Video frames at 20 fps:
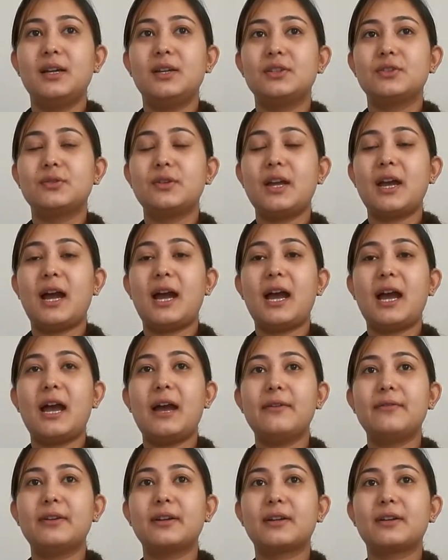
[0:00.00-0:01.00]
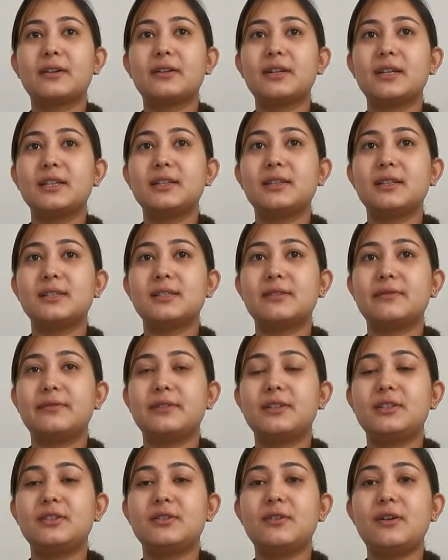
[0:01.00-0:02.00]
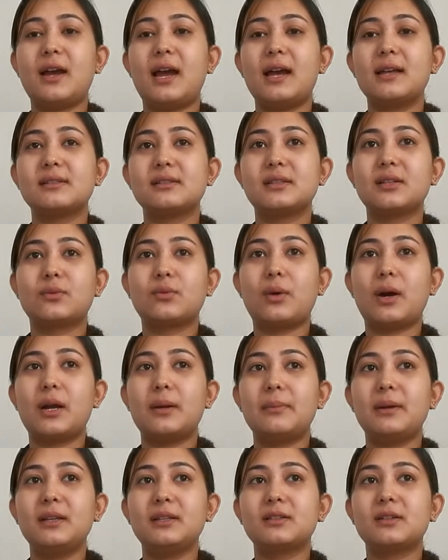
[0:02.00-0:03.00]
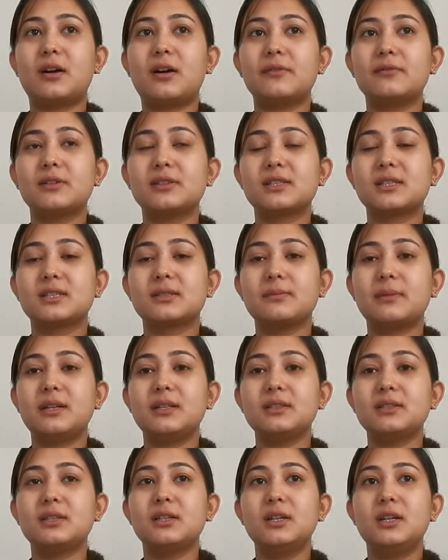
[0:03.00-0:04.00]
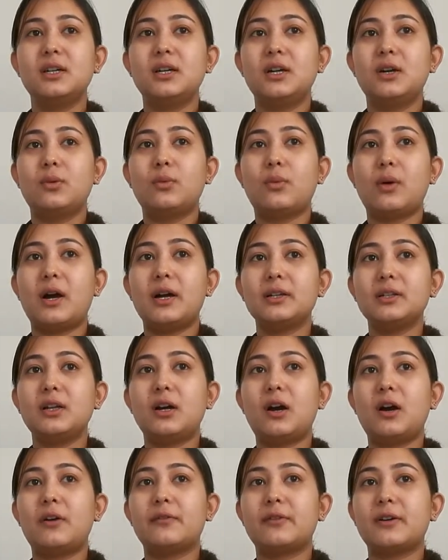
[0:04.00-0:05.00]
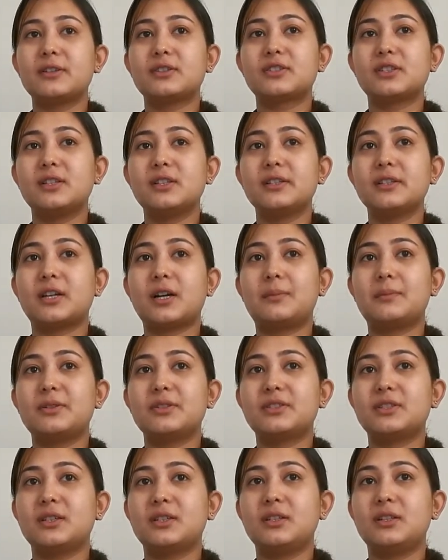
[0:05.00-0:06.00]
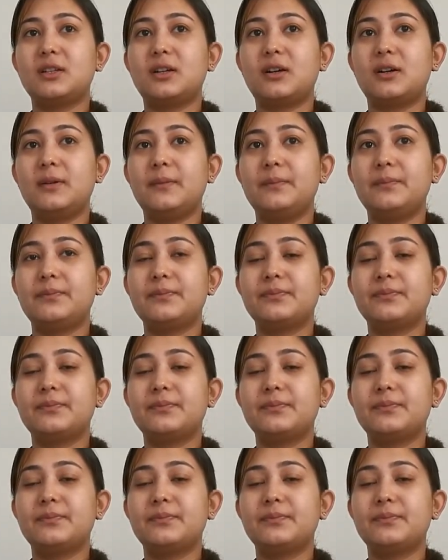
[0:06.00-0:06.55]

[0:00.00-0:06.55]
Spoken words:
Today I have recorded this video as a requirement of Assessment 1 of Australian Commercial Law.